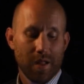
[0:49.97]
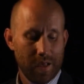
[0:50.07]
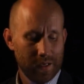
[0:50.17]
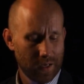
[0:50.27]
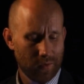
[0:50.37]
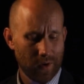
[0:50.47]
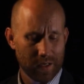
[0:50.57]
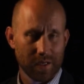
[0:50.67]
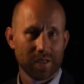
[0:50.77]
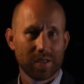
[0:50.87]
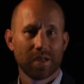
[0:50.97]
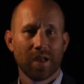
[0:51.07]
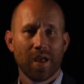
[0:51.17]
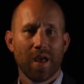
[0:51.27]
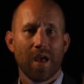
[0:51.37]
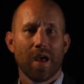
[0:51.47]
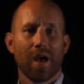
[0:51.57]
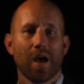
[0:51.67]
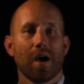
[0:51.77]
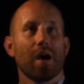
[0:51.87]
These equations
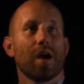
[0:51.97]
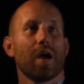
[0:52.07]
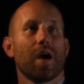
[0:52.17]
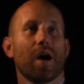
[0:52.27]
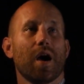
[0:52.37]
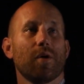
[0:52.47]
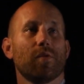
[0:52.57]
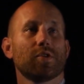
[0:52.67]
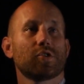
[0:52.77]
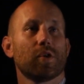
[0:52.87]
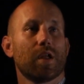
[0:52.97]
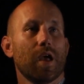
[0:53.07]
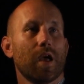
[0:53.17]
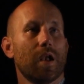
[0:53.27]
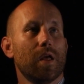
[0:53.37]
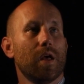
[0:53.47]
I will shorthand